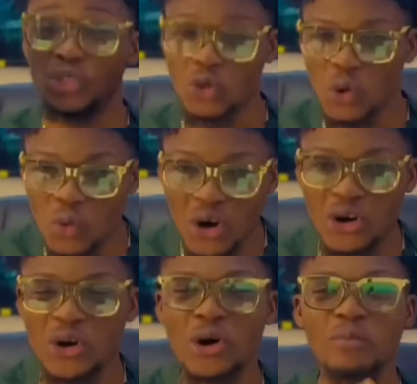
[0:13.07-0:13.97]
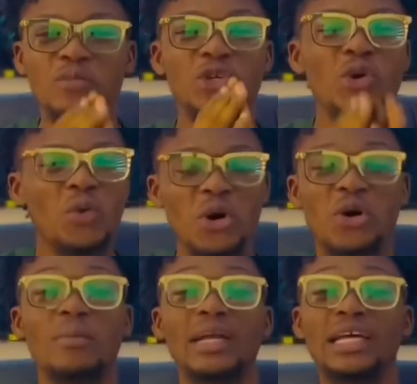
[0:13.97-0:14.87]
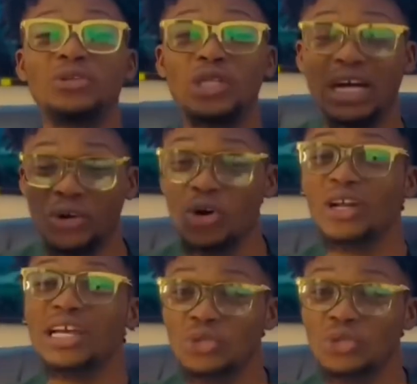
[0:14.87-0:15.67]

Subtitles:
you're welcome, and I know that God has